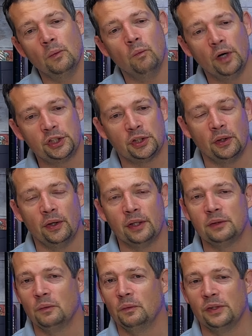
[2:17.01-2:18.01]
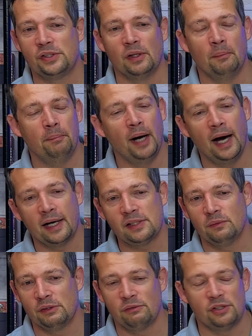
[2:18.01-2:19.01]
WatchGuard was a box
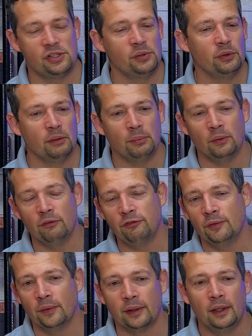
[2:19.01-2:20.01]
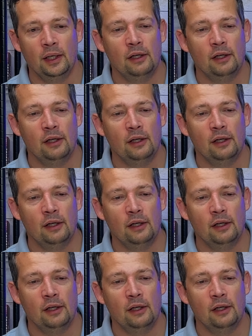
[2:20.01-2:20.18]
which was suitable for,